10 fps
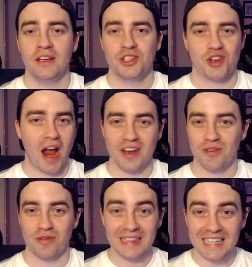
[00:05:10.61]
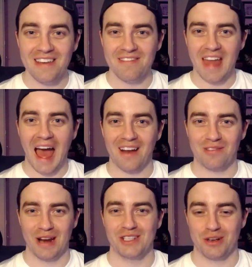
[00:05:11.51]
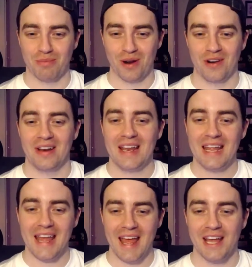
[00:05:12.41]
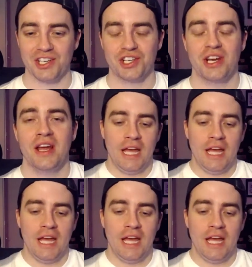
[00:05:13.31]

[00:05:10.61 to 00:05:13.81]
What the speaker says: trying to relieve that razor burn itch.